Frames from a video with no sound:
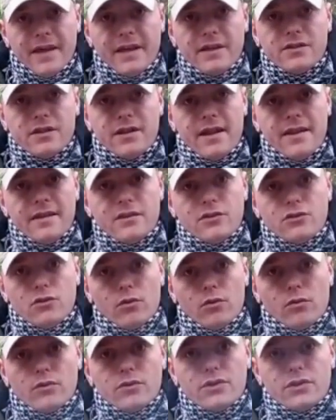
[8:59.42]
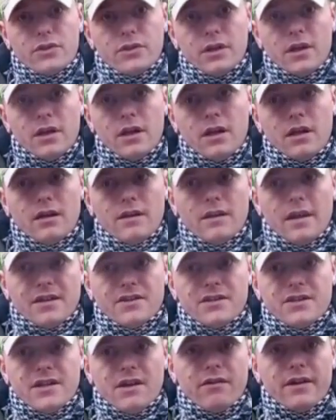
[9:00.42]
things and then you don't
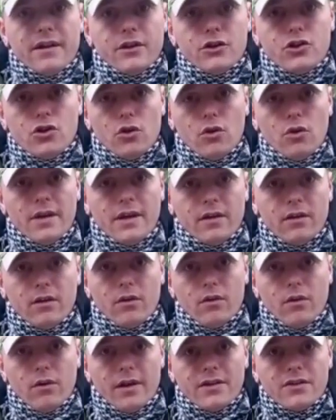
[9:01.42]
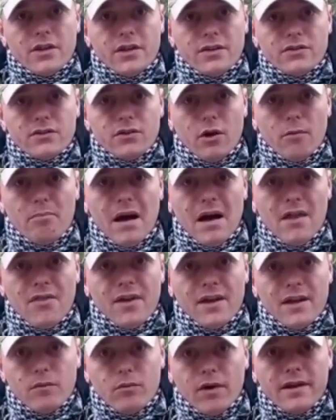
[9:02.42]
necessarily enjoy it, or it's not a
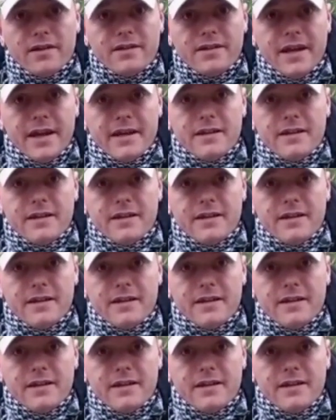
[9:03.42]
path that you want to